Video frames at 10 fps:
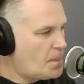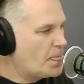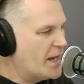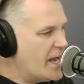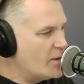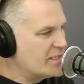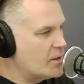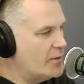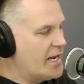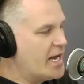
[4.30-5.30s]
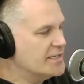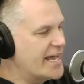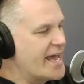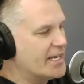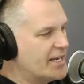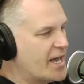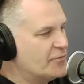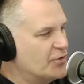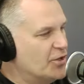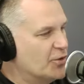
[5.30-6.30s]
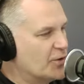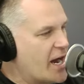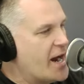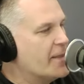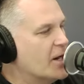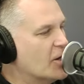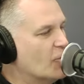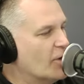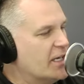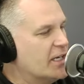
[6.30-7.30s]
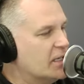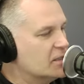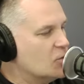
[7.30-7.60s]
Hey, what's going on, gang? Good afternoon. Hi there. Greetings.